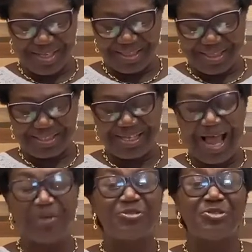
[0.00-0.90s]
this
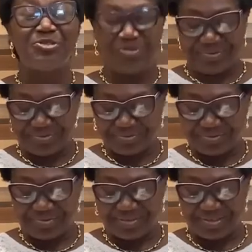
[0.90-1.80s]
afternoon,
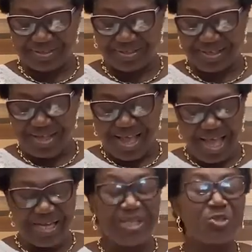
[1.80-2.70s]

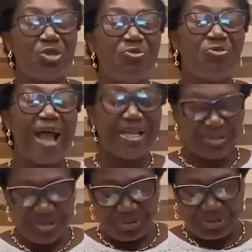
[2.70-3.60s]
and it's to invite
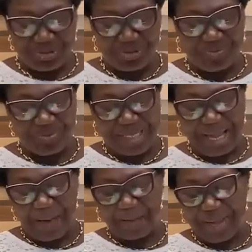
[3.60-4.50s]
you to
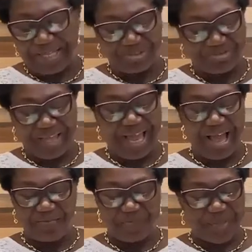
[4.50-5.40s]
become part of the
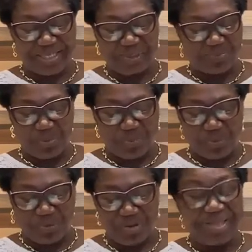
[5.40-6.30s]
happiest
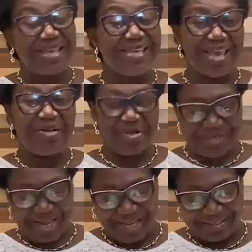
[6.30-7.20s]
people here on
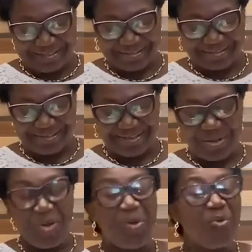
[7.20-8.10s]
earth.
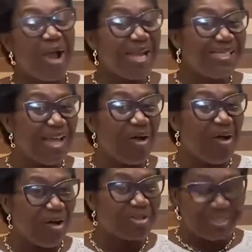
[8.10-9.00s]
When the
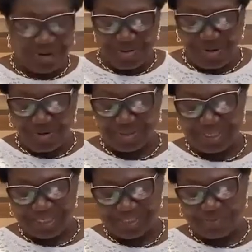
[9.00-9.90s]
altar call
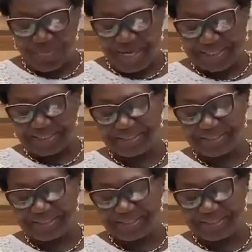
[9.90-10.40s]
is made,